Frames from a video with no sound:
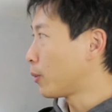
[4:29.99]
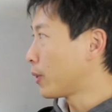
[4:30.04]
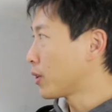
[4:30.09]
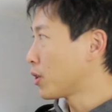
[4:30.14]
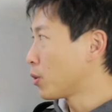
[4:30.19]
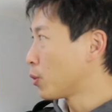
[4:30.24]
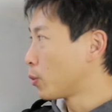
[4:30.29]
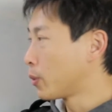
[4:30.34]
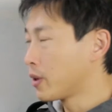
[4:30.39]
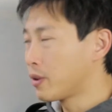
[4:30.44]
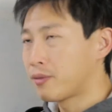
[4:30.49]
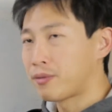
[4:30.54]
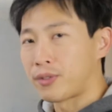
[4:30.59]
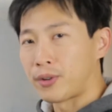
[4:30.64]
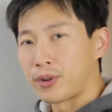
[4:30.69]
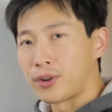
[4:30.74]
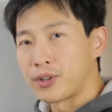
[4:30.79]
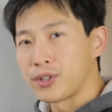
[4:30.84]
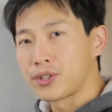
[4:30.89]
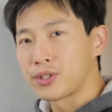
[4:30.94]
when you
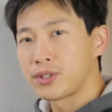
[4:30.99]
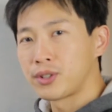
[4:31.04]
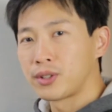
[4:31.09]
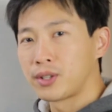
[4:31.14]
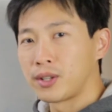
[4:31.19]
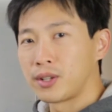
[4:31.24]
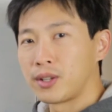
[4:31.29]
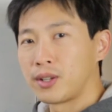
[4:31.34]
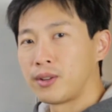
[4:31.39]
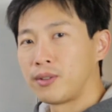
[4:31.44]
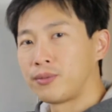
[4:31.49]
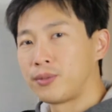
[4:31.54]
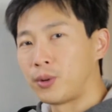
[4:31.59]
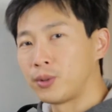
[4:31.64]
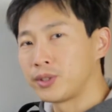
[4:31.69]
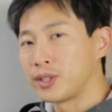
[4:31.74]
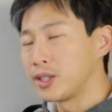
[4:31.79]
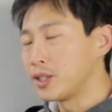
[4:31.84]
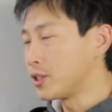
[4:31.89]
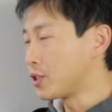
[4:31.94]
reverse the
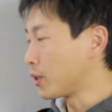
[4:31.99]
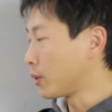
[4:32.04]
voltage,